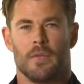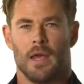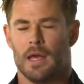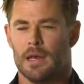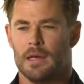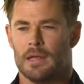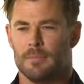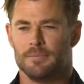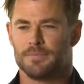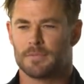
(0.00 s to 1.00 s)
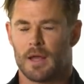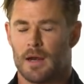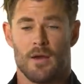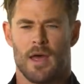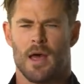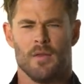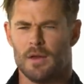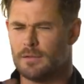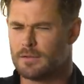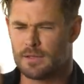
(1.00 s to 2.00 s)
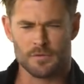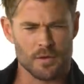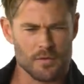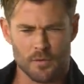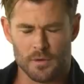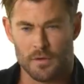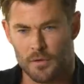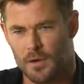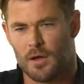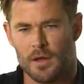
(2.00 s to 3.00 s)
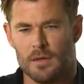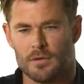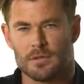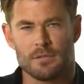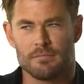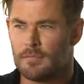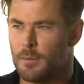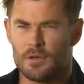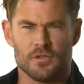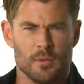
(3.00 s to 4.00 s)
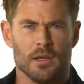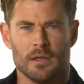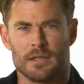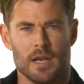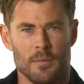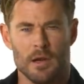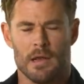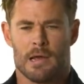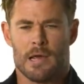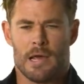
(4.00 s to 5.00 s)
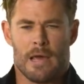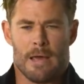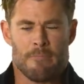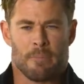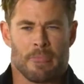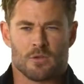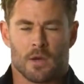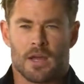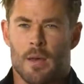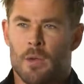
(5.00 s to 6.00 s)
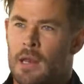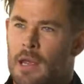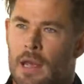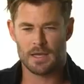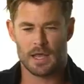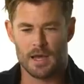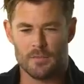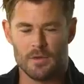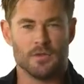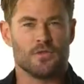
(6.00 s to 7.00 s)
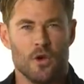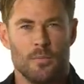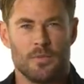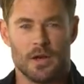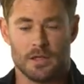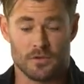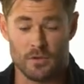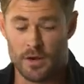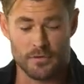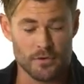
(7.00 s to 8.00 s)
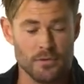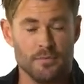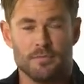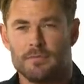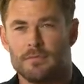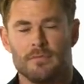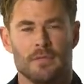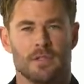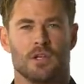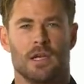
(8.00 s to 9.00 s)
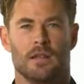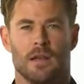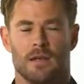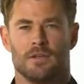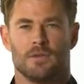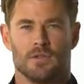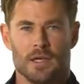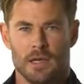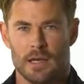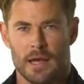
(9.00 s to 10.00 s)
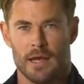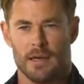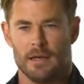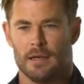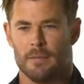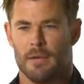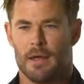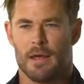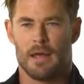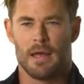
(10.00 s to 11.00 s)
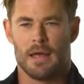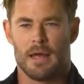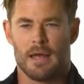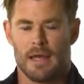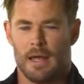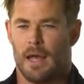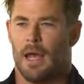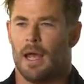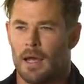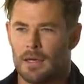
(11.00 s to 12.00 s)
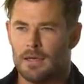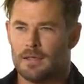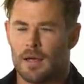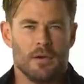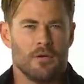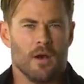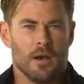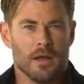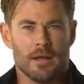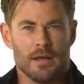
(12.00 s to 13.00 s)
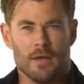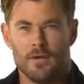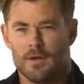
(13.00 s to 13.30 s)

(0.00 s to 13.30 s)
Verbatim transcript: And um, I don't know how they'd sifted through it and thought, oh, he looks a bit similar, let's get him in. So I came in, he handed me the script, and I just read through the scene, that initial scene, and um, did something right. I don't know.